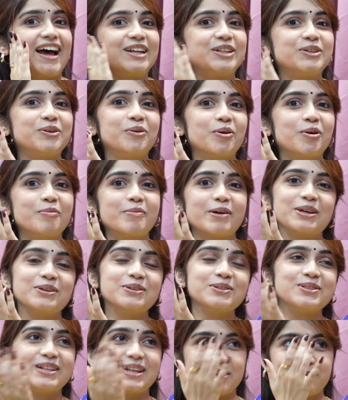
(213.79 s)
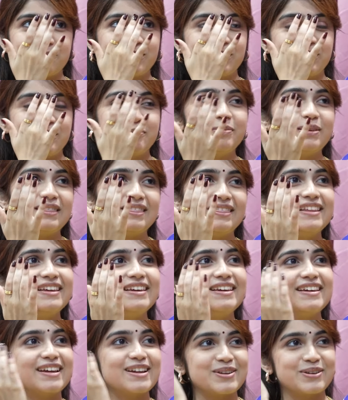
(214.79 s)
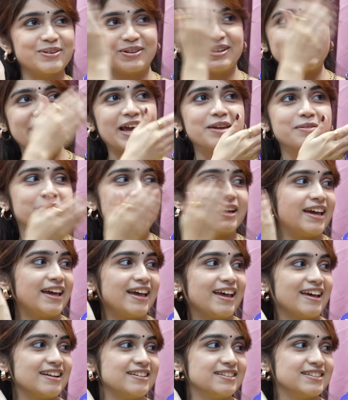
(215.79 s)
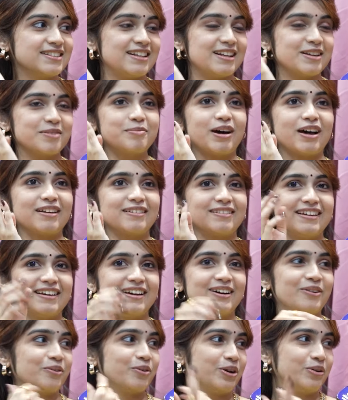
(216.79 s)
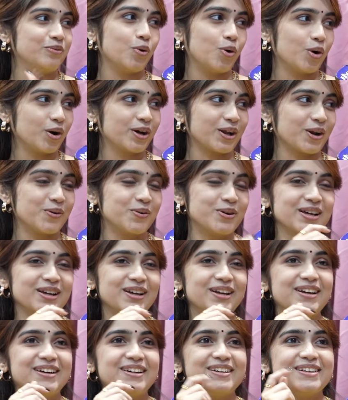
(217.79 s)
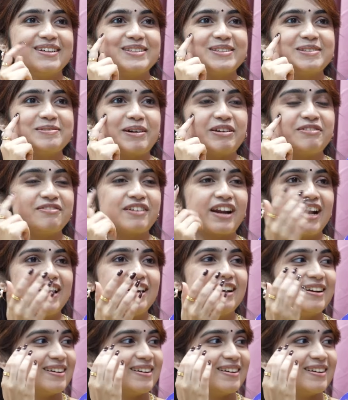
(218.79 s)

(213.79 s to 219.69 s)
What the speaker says: at home I used to like put the bindi and, you know, tie my hair just like Bharati Garu and walk around. So my friend...